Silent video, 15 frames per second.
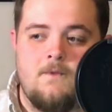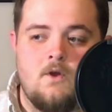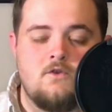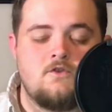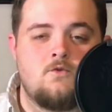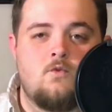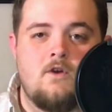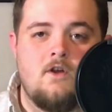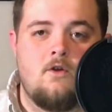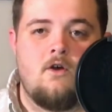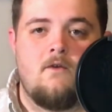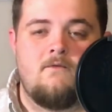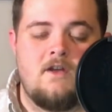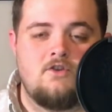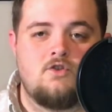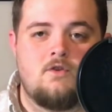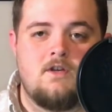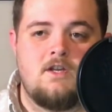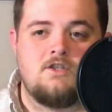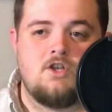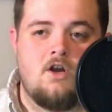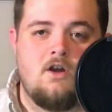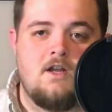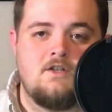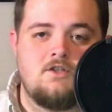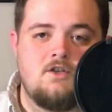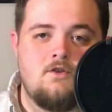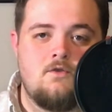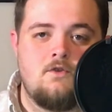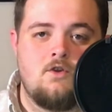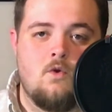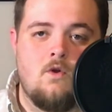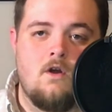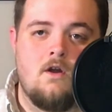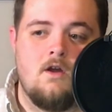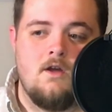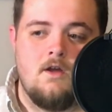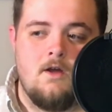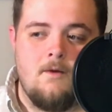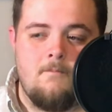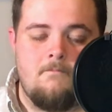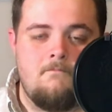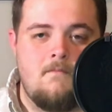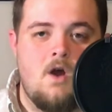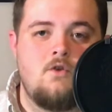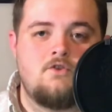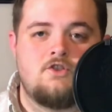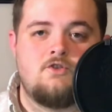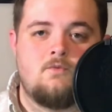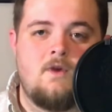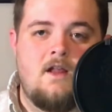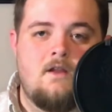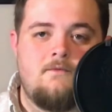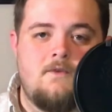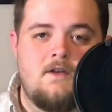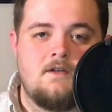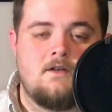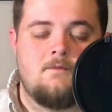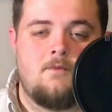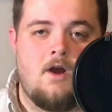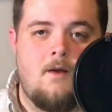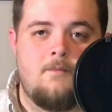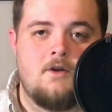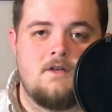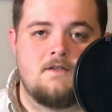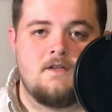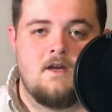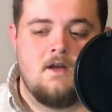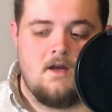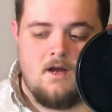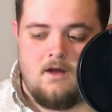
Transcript: those will eventually turn into your most relevant properties.